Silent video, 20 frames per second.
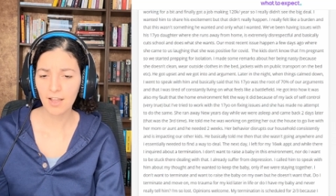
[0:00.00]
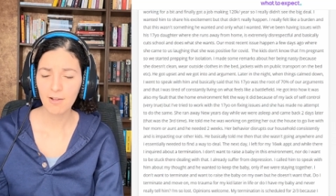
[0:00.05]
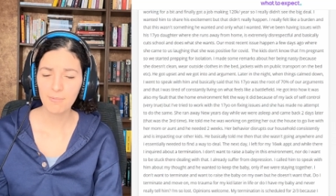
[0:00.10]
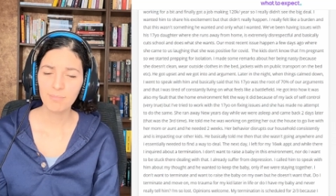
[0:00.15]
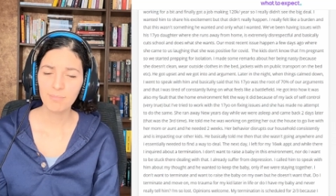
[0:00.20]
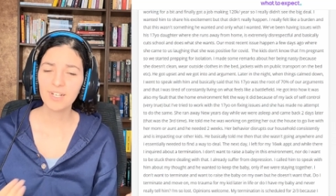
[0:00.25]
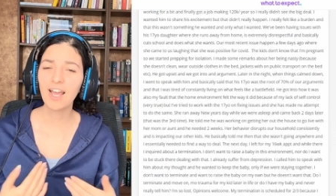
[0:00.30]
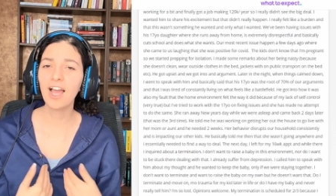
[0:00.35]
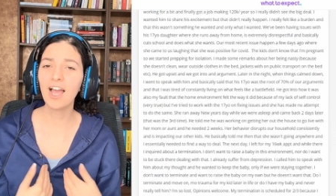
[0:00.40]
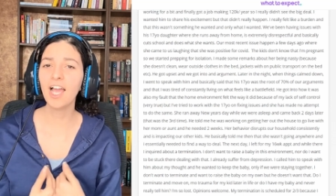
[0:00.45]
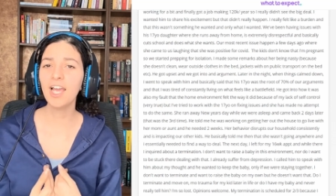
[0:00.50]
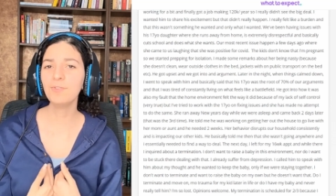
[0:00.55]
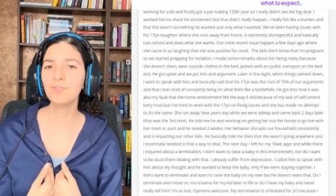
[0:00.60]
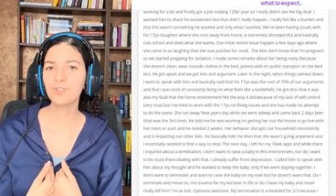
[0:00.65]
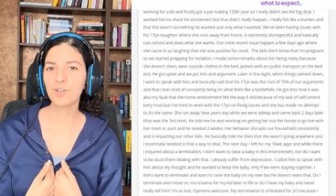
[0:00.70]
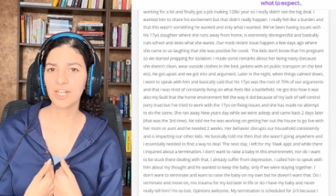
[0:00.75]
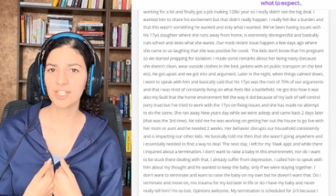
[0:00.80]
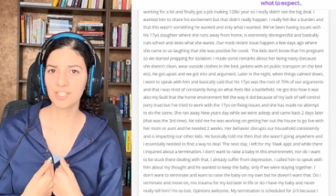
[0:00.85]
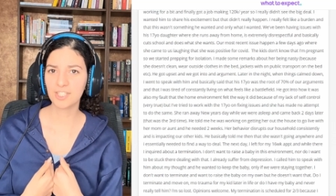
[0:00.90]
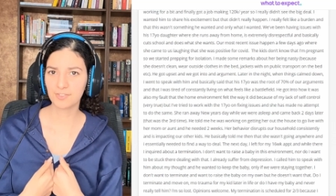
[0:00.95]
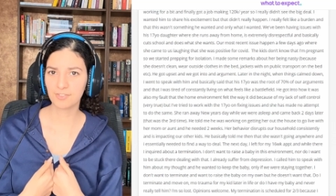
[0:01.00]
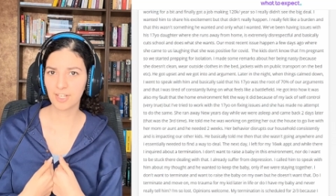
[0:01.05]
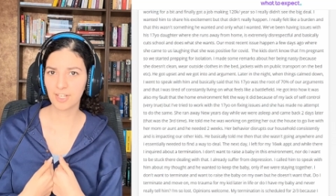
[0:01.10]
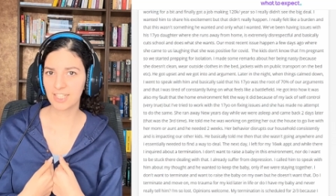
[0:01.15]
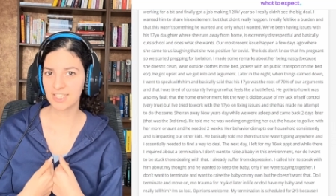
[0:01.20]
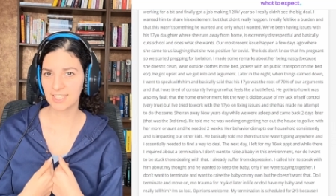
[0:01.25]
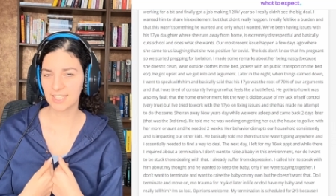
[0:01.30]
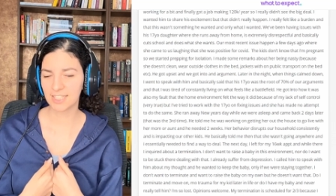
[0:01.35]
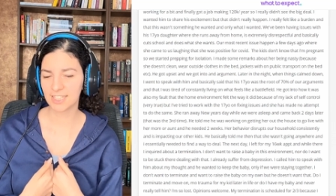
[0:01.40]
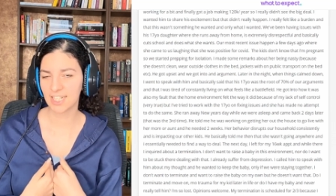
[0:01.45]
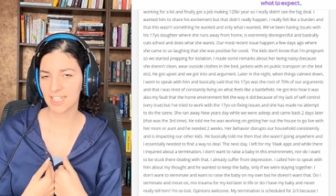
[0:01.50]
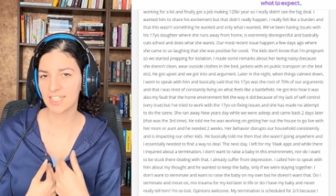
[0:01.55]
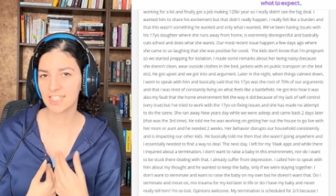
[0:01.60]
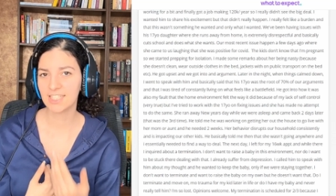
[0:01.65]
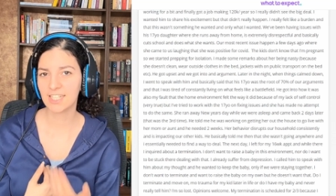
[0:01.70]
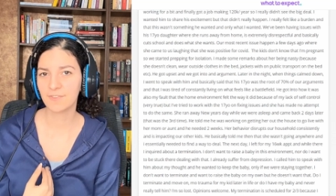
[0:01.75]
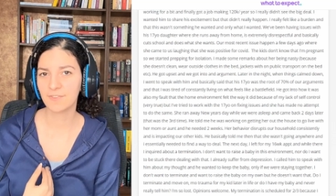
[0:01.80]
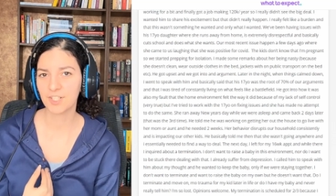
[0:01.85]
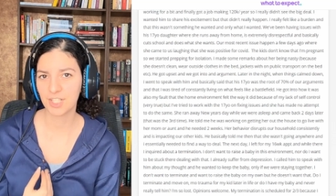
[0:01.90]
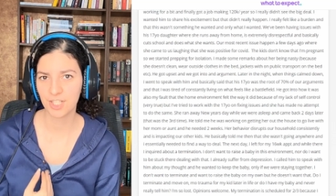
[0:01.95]
But I've tried to fix it, and the
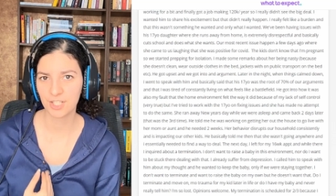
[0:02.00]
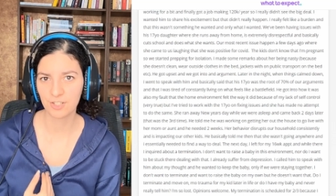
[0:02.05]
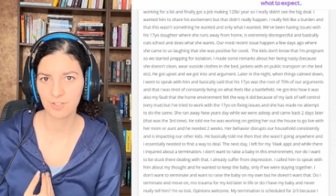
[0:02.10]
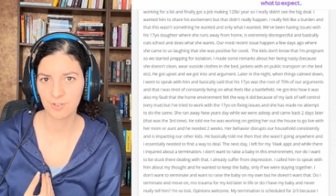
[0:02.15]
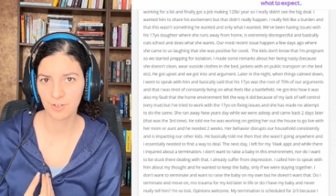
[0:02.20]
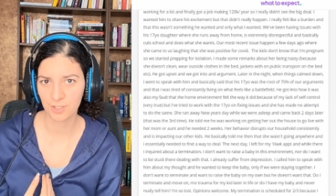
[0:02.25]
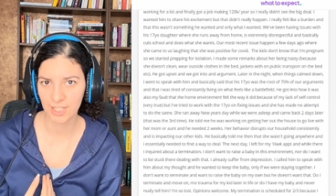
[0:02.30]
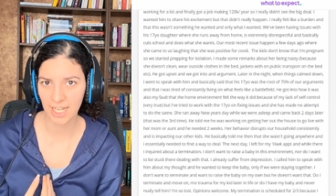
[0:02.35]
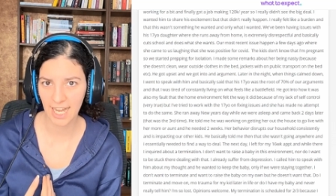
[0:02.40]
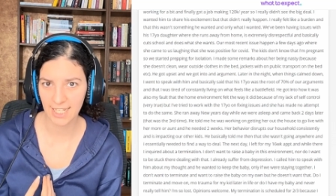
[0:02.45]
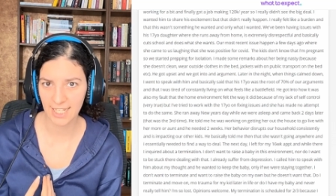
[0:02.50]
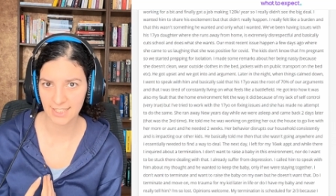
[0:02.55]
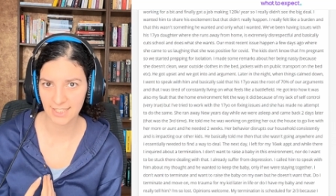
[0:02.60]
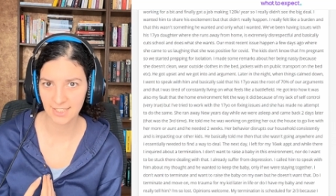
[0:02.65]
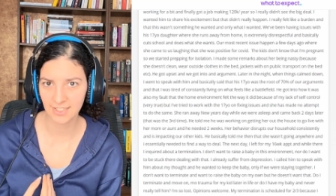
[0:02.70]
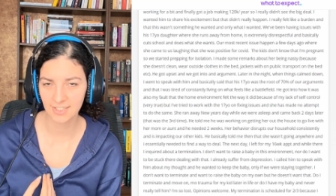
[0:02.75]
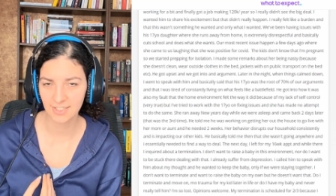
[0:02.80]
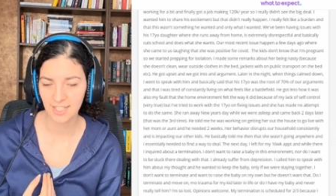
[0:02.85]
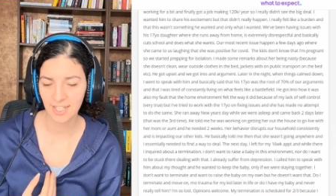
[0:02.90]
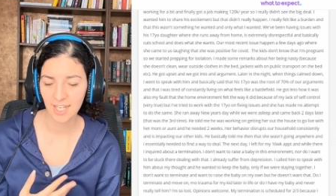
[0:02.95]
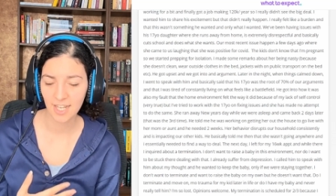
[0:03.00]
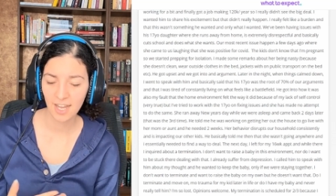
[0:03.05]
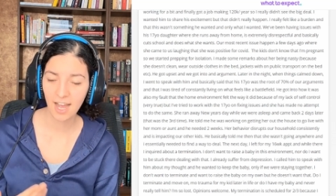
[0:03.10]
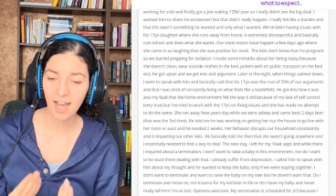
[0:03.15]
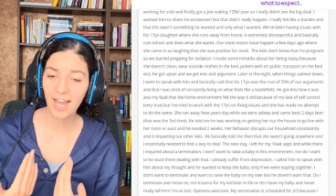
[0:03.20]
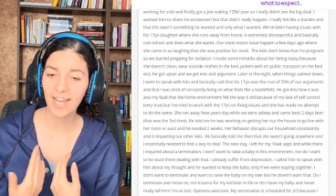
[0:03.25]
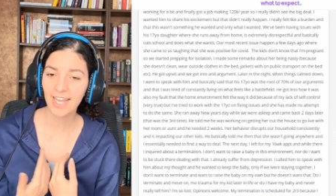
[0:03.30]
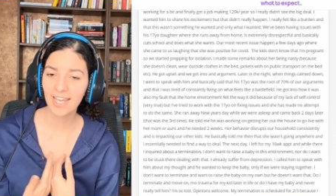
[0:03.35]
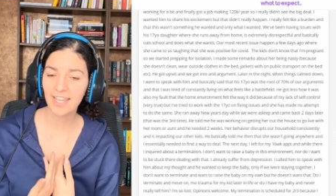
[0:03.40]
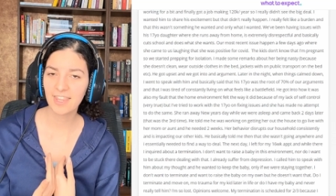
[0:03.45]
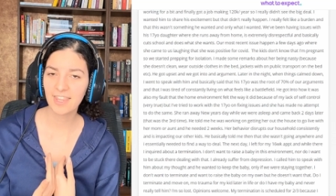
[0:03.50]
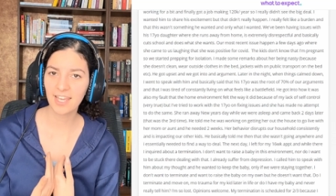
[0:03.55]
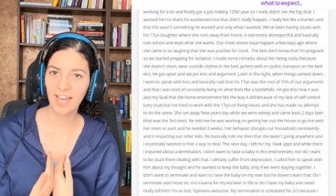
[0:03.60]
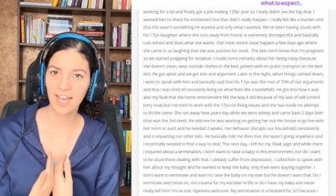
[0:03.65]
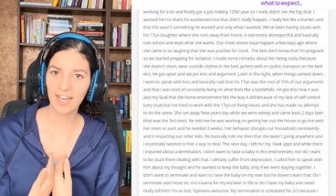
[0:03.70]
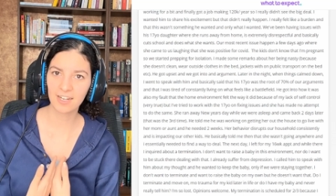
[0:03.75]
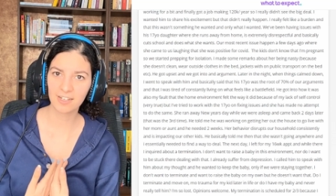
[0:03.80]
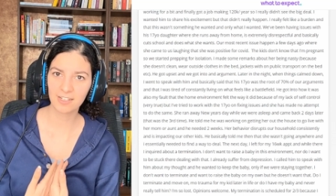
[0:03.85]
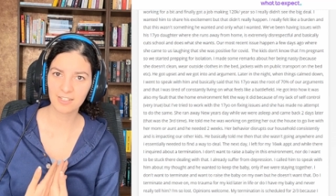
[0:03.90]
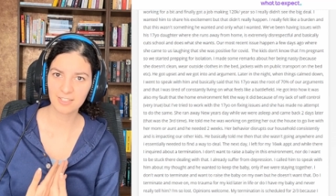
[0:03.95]
17-year-old hasn't. I, the
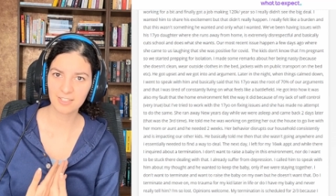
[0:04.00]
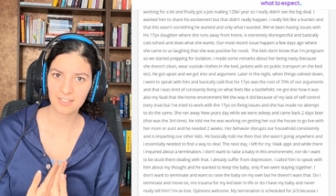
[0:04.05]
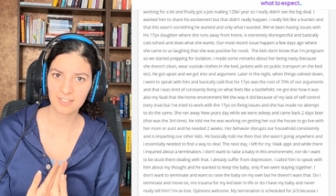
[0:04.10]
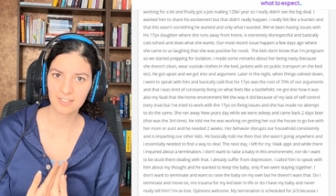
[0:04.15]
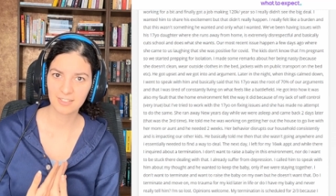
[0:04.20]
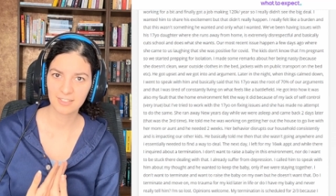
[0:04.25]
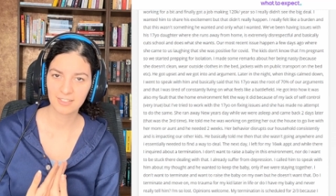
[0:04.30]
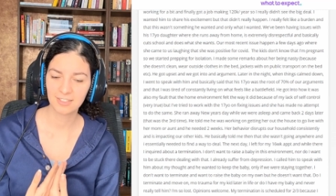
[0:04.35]
adult,